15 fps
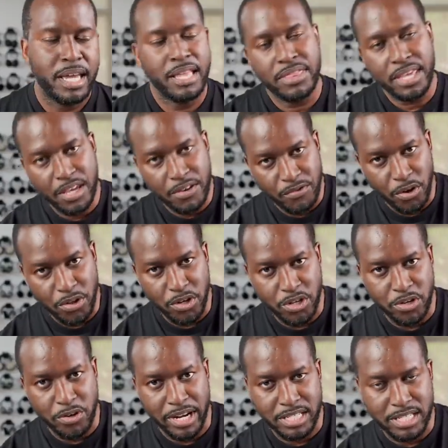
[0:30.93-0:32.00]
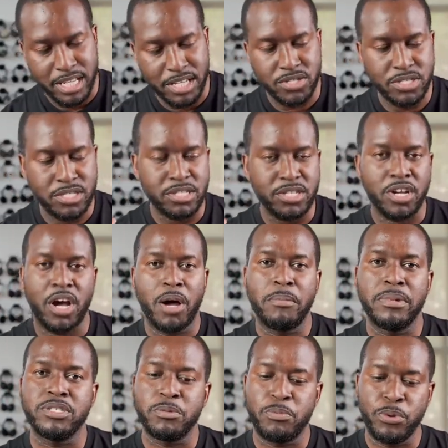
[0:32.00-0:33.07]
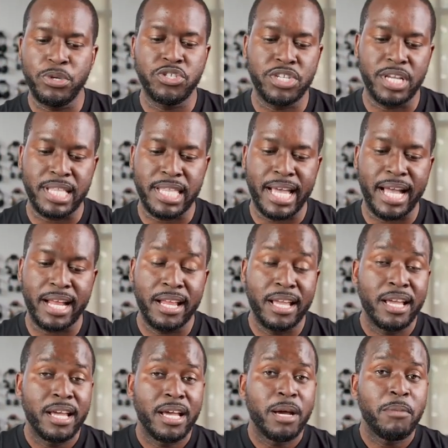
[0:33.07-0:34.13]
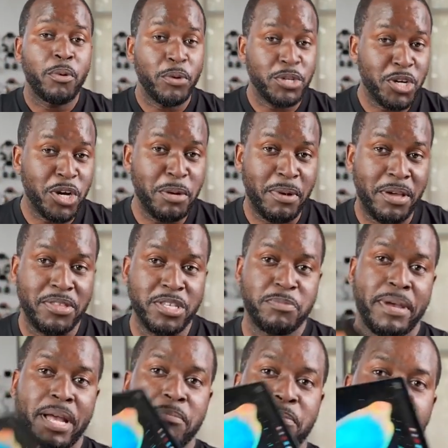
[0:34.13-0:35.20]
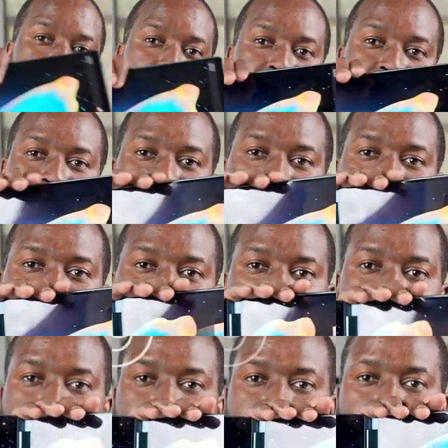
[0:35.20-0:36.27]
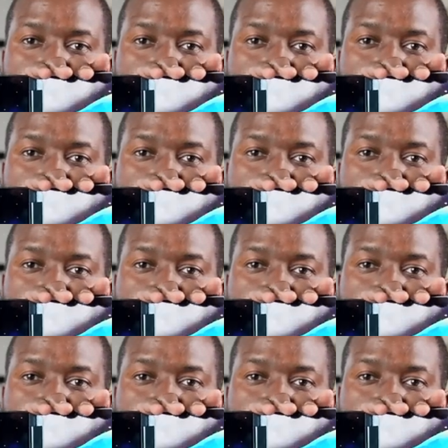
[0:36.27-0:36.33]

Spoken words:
and thank you for all the congratulations in the comments, appreciate that. But we're talking about this bad boy here. This is the